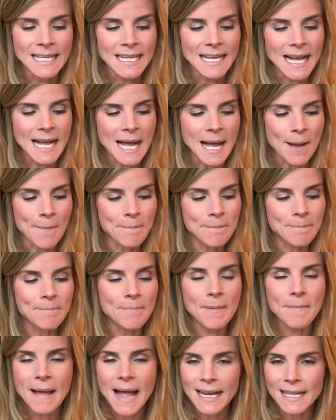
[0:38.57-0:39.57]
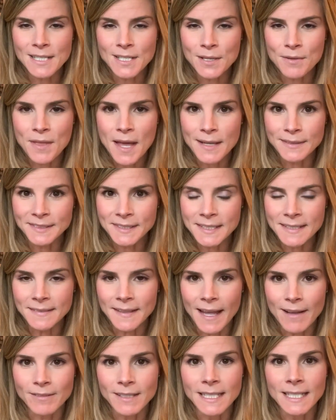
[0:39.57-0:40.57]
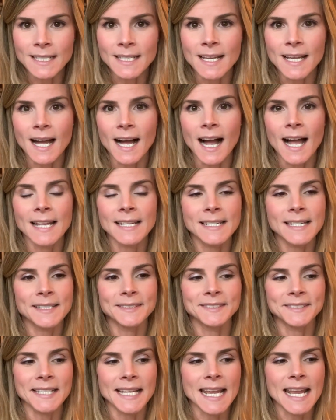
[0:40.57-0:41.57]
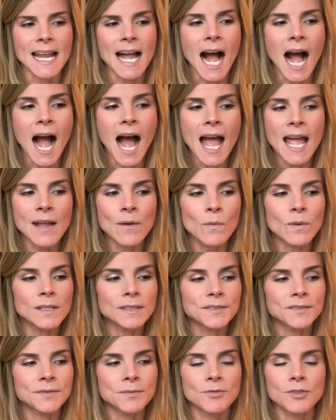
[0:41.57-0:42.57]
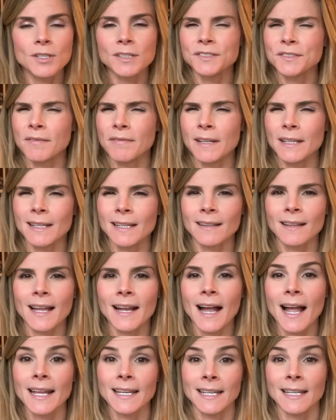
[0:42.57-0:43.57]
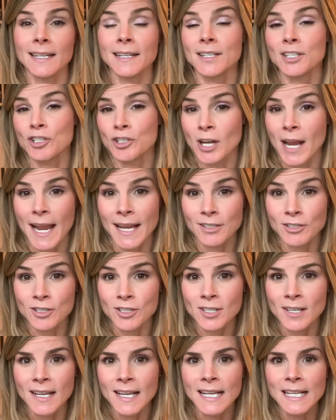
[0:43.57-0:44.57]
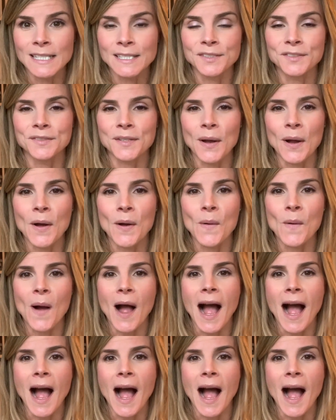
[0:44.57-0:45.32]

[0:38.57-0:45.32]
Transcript: But back in 2011 in DC, I was just feeling like I needed a change. So